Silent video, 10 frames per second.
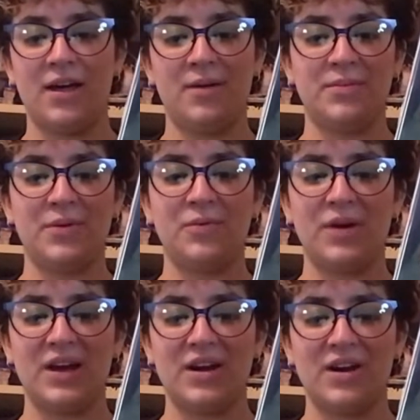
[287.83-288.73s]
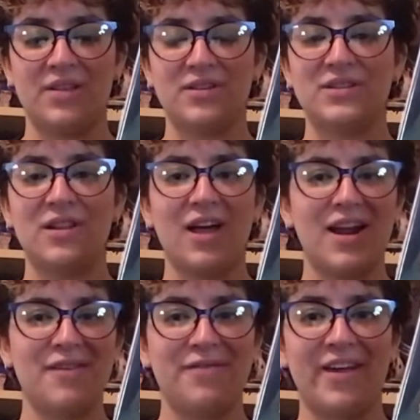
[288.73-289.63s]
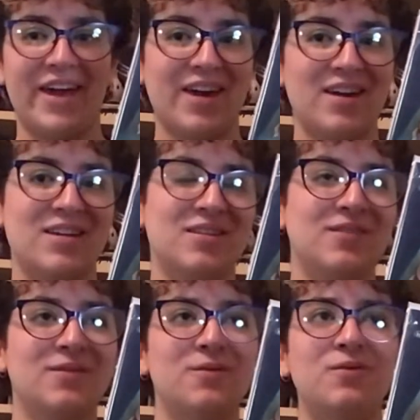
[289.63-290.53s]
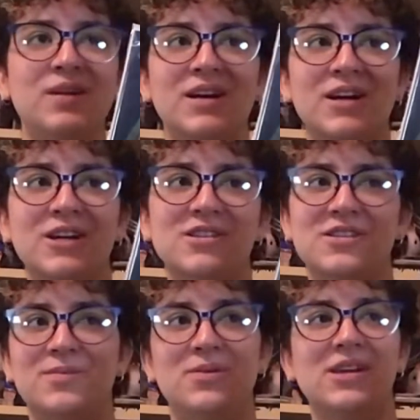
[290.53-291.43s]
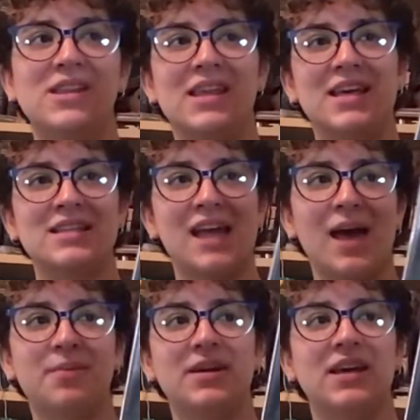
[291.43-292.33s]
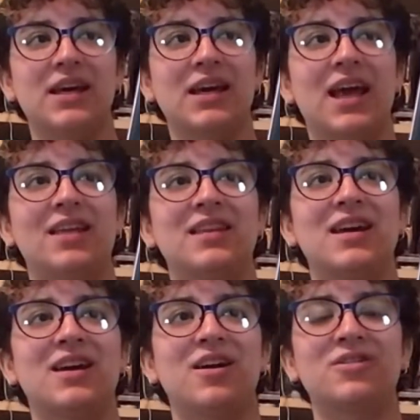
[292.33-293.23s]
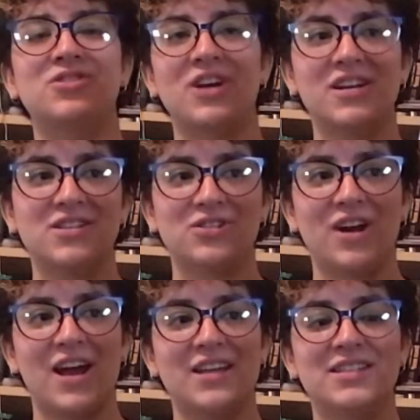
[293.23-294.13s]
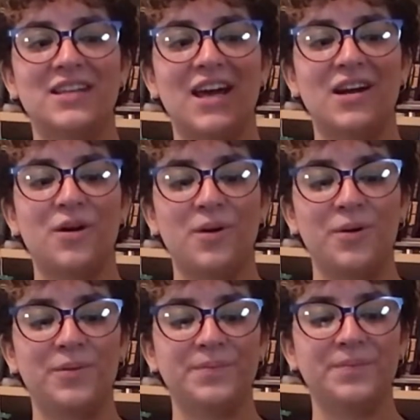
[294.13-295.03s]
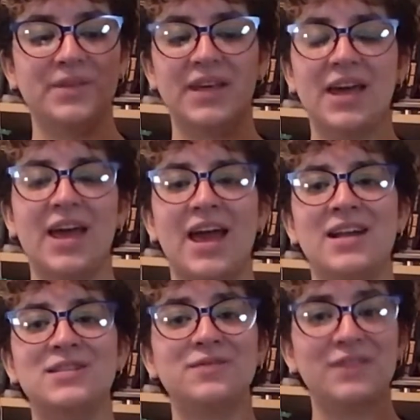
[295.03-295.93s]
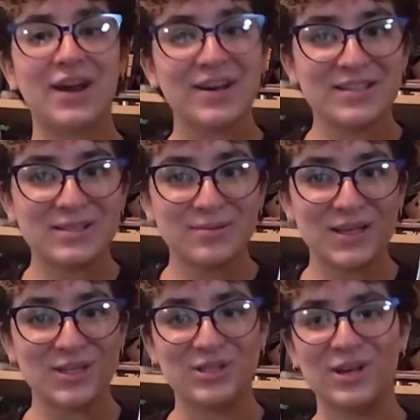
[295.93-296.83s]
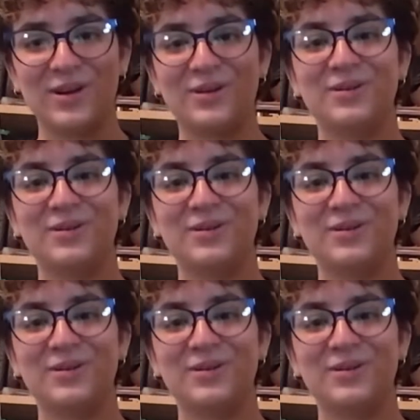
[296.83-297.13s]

where there's a lot of like weird, spooky things happening, and they are just trying to get home. And it's a very sweet show.